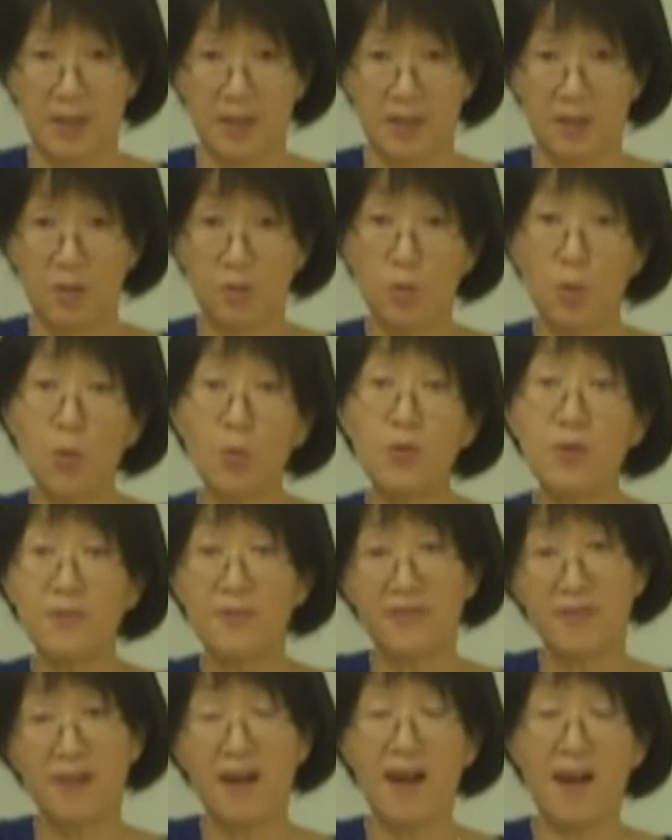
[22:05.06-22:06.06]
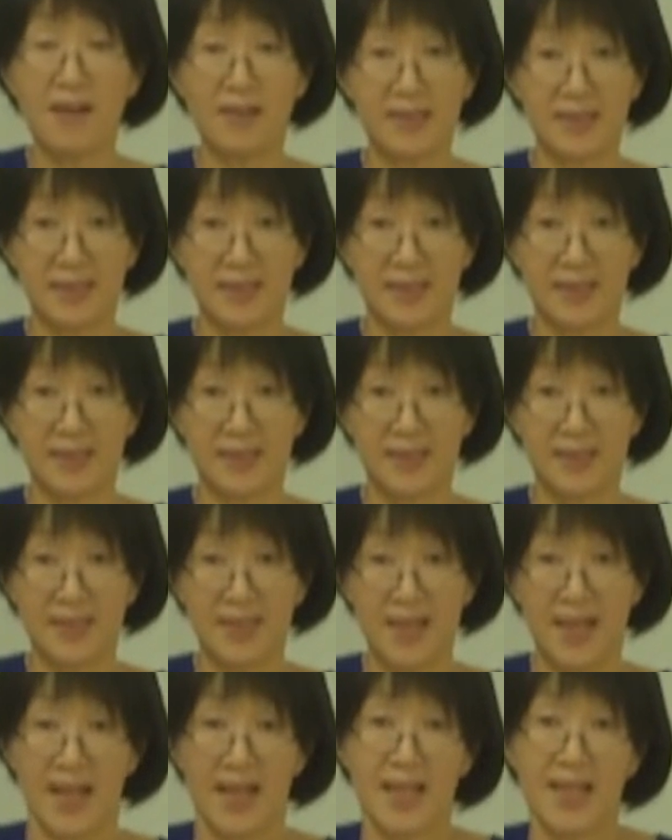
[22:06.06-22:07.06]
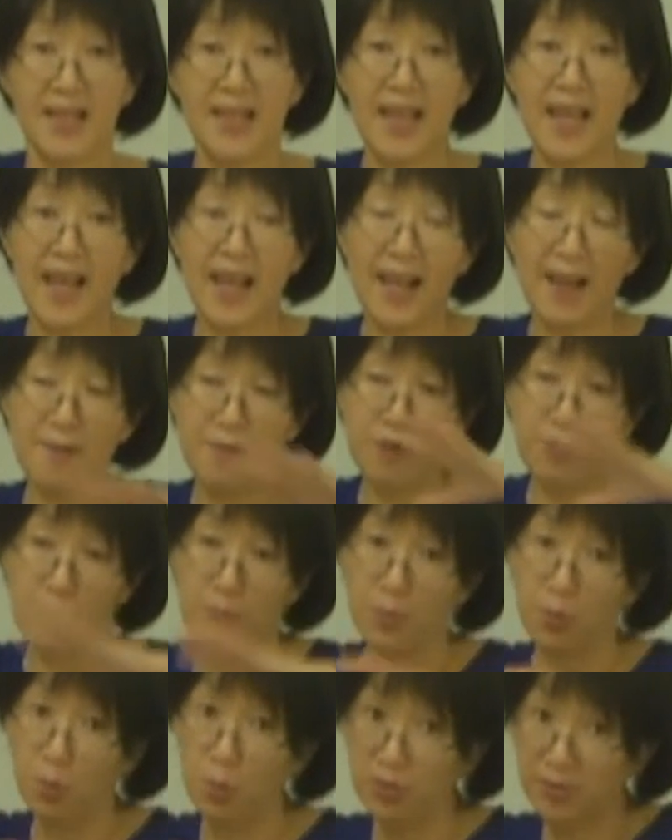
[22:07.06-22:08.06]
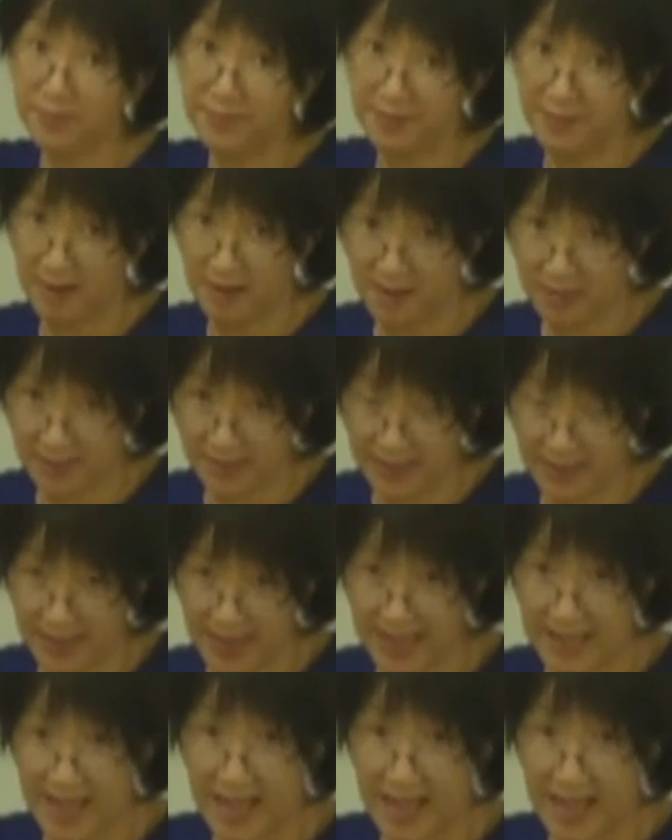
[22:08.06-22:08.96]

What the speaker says: the northern France. He came from northern France. Then